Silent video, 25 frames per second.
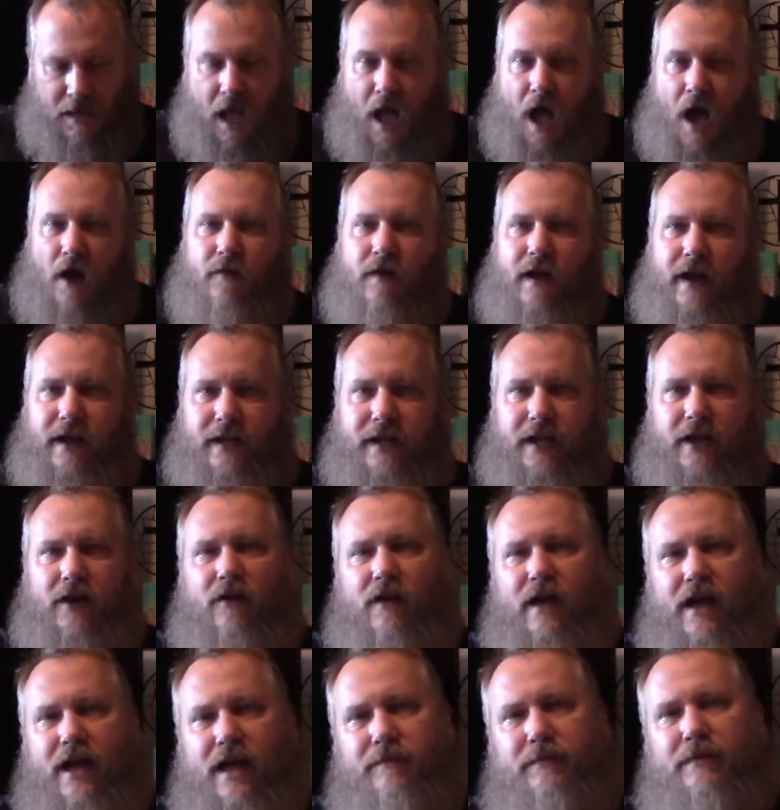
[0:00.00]
Alright, here
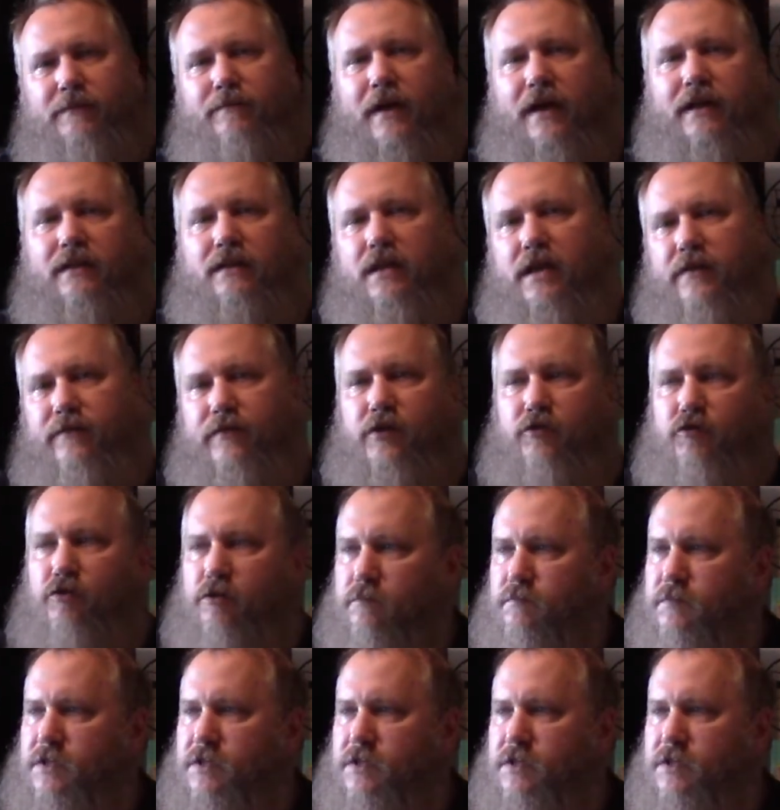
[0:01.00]
I am in my living room.